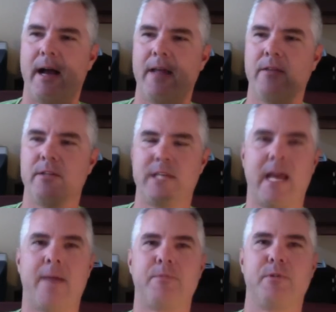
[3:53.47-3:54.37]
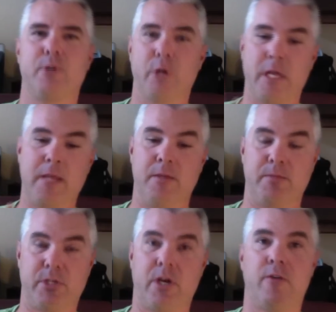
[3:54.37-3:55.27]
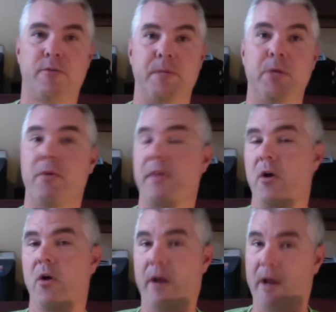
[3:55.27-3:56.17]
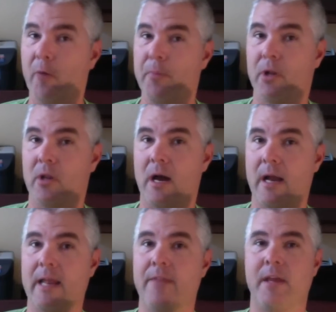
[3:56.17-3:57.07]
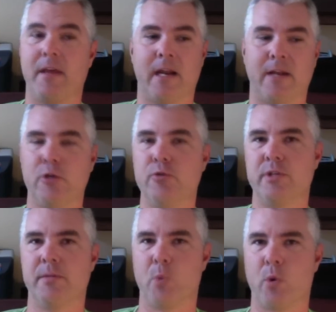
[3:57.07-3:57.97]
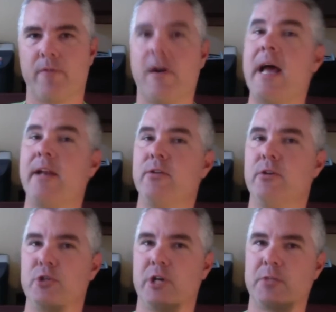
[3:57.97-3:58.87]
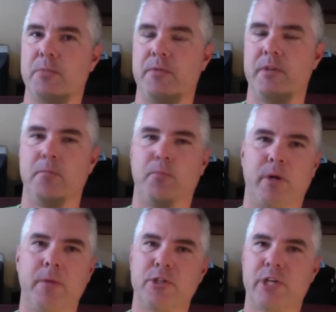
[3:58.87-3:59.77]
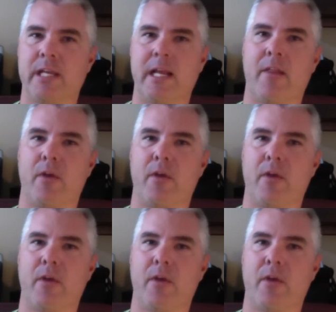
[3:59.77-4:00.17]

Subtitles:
The tabs in themselves, being where they are, help a lot, and I use them more for attitude adjustment than pretty much getting out of the